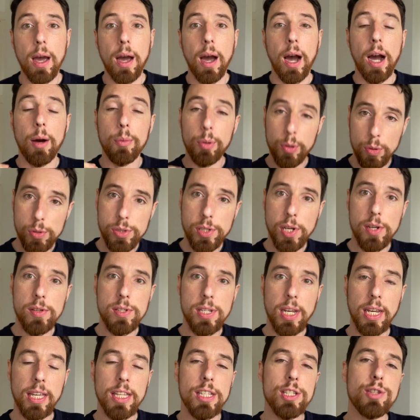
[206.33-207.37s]
I would also
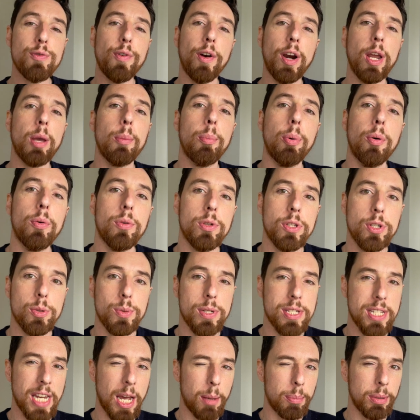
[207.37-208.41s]
say it's very important to
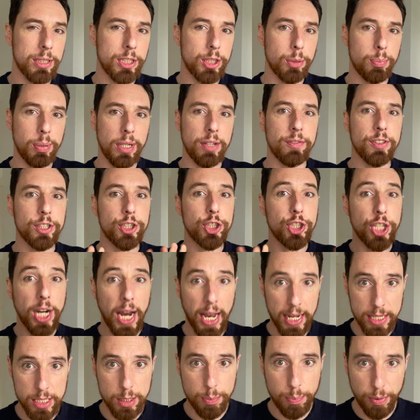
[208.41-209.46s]
establish a bit of a
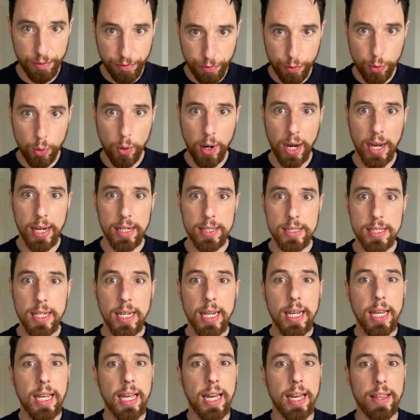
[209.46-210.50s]
chat beforehand,
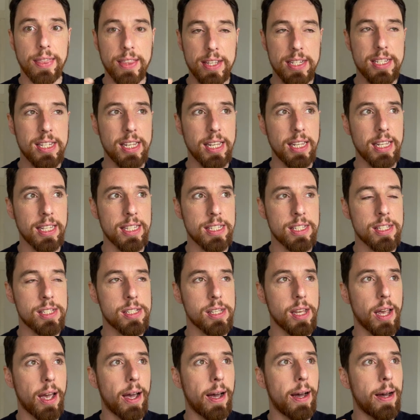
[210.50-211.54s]
and this is
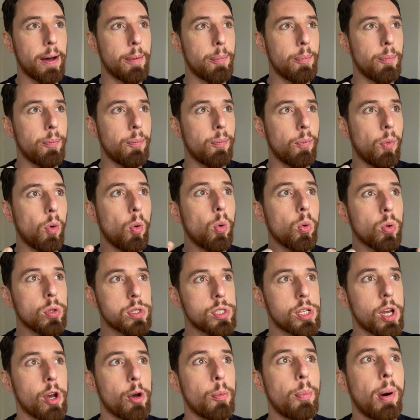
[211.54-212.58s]

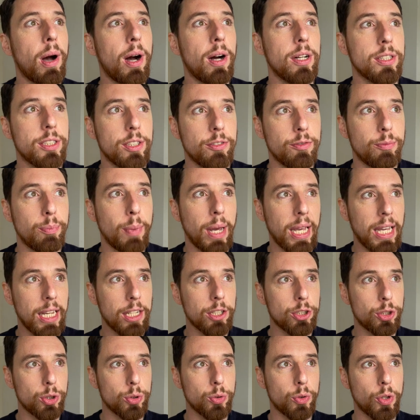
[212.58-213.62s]
also part of making
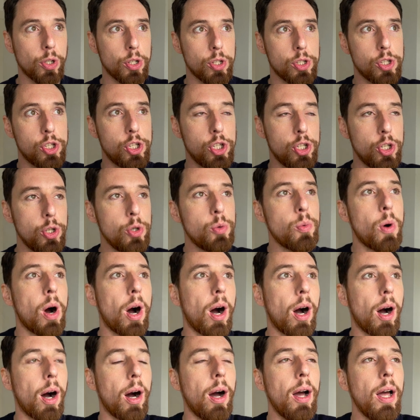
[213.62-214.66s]
sure that you
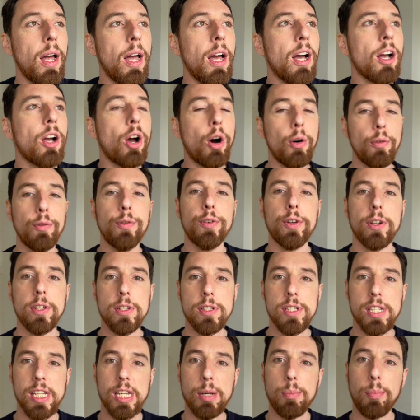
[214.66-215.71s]
are
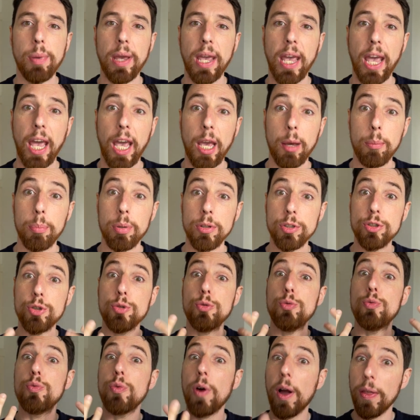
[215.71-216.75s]
confident in being able
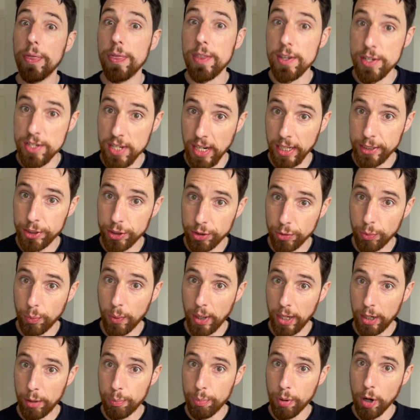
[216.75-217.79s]
to run the session
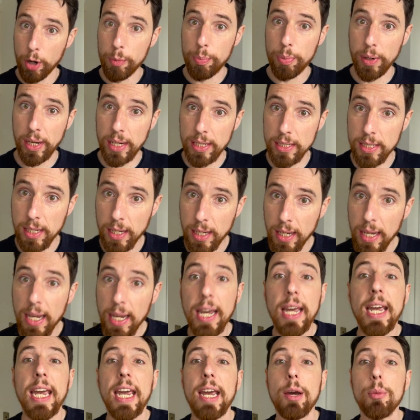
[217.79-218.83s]
when appropriate.
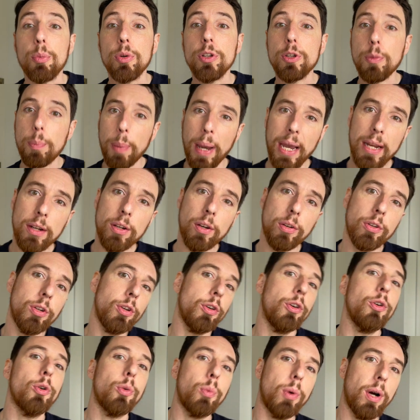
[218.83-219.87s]
It will depend on who
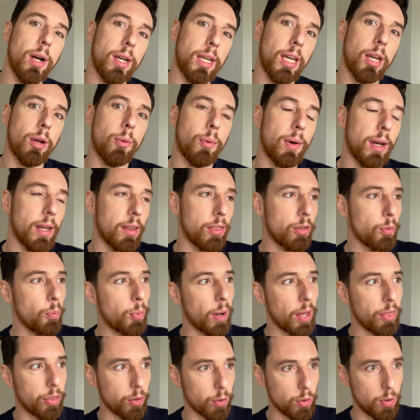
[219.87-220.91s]
you're working with,
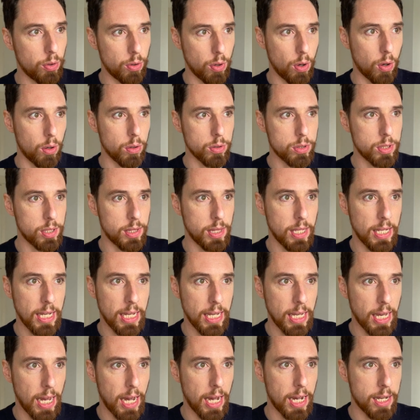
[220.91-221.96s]
whether or not
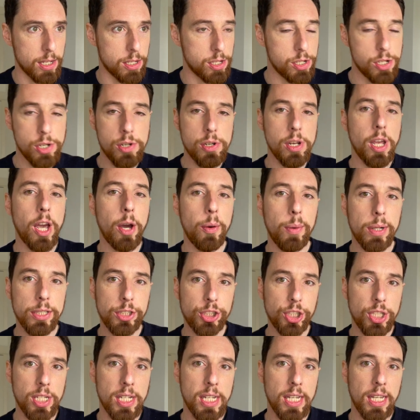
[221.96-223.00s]
the studio
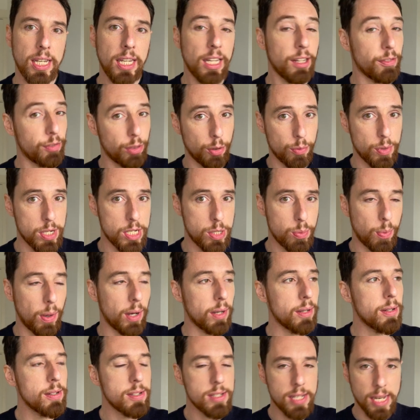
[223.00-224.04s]
engineer, if there is
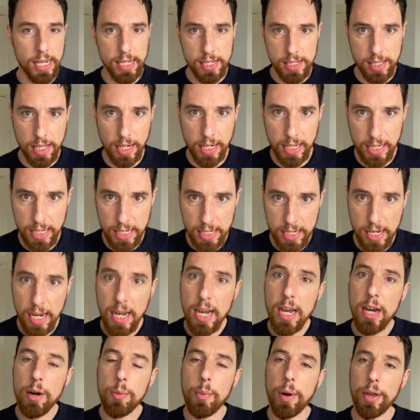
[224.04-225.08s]
one, takes the lead,
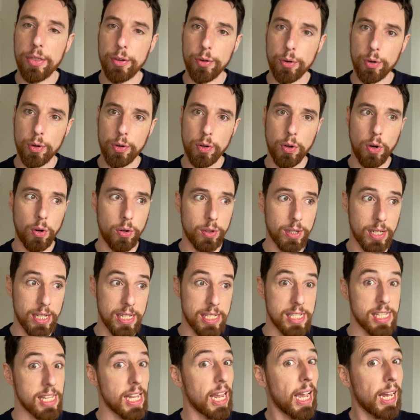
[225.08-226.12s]
whether or not
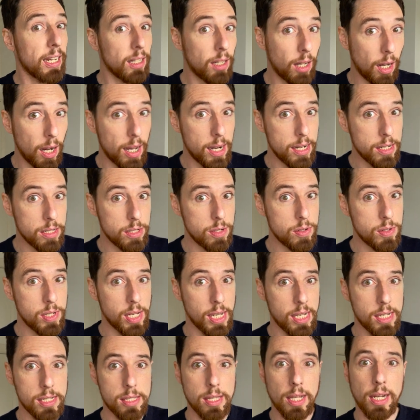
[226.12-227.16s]
it's the end client who
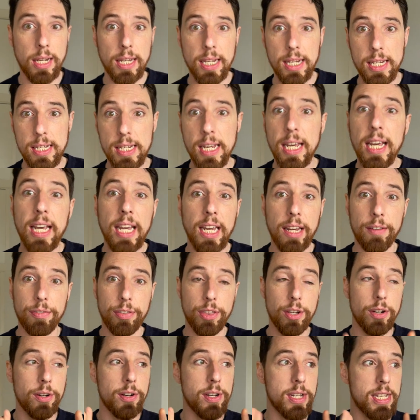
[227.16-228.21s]
takes the lead. If
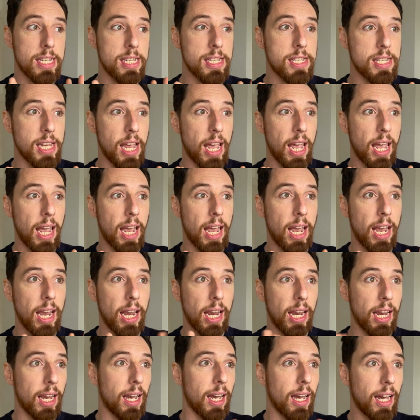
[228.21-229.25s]
there is
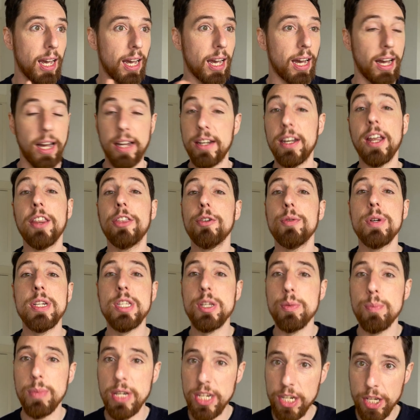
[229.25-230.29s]
another
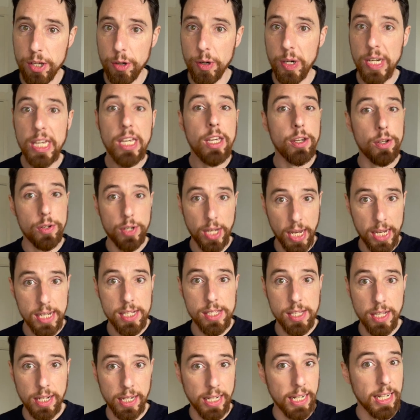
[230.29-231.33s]
intermediary who takes
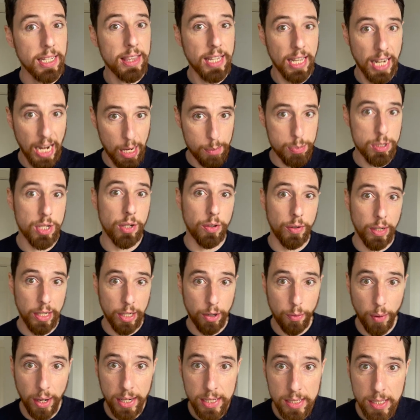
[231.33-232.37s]
the lead, then absolutely
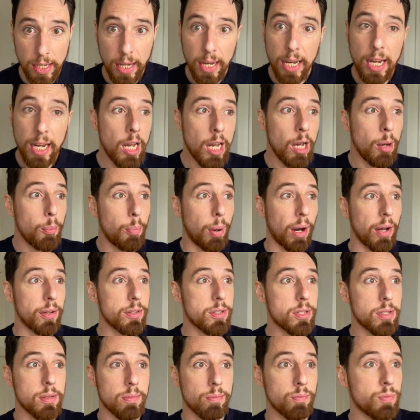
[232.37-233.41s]
great,
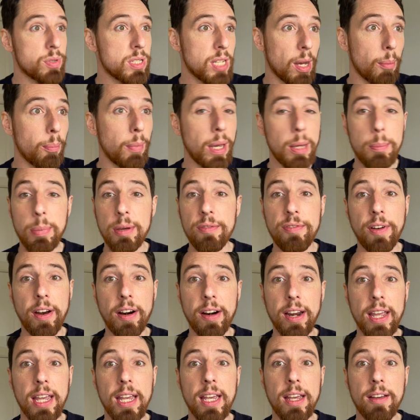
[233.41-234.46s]
but some may be
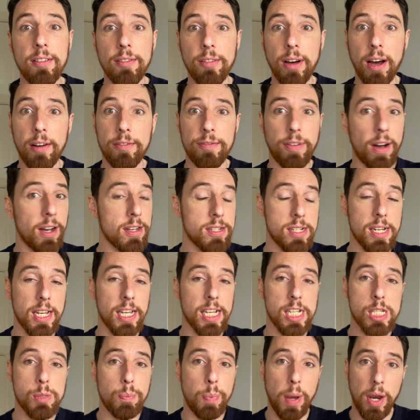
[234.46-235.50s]
very vastly
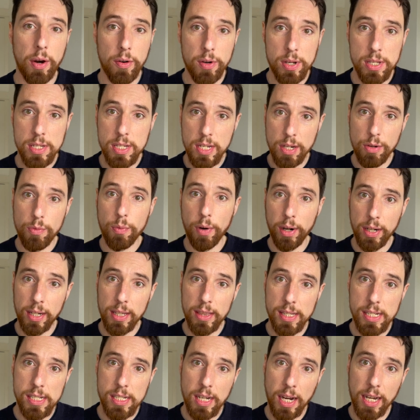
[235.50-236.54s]
experienced in running
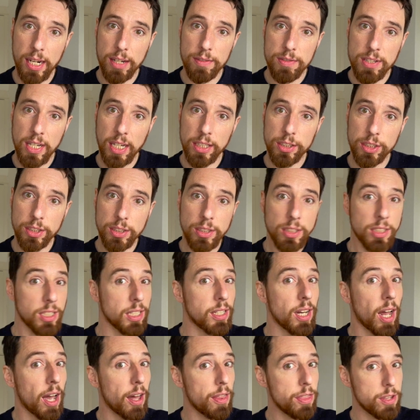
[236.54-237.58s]
these kind of sessions
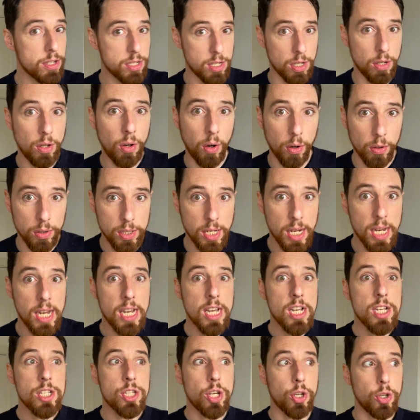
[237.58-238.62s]
and others are not.
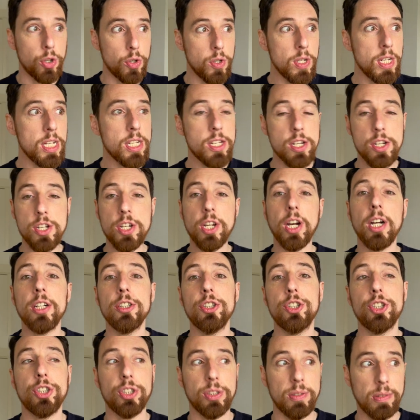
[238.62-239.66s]
So you need to
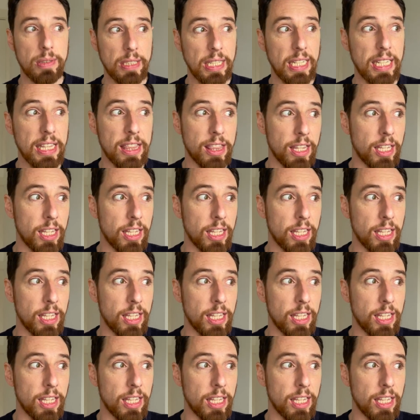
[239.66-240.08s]
judge in